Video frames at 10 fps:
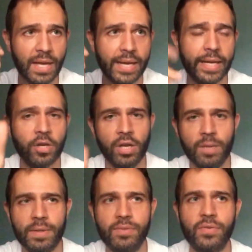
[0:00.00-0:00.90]
I got a little
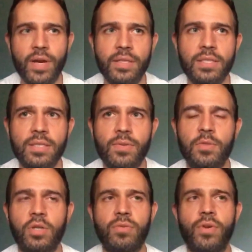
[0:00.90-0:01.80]
bit of advice from a
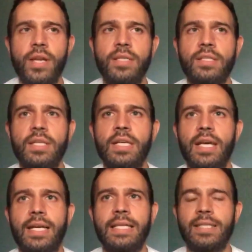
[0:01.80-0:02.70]
doctor friend,
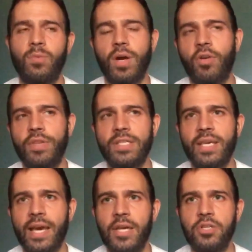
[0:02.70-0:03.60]
and he said, well, on this
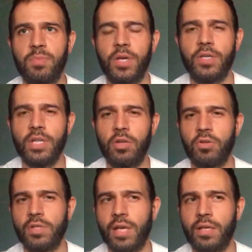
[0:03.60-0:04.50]
occasion, because it
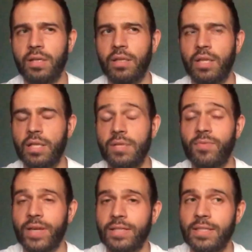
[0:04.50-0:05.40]
looks like it is
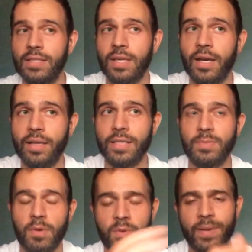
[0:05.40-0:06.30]
infected inside, it's
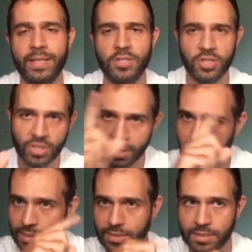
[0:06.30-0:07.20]
probably best just to
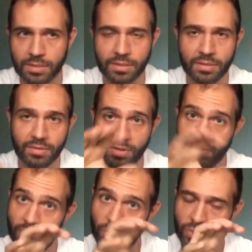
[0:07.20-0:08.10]
cut
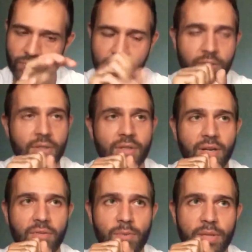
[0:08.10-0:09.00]
the roof
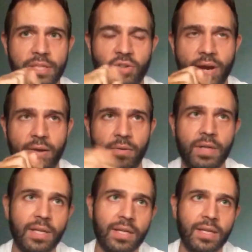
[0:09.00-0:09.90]
of the blister out,
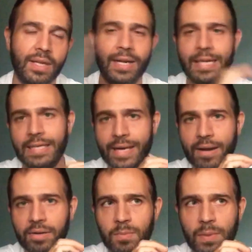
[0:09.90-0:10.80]
clean it
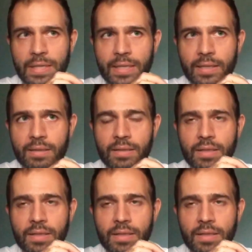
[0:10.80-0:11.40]
out completely.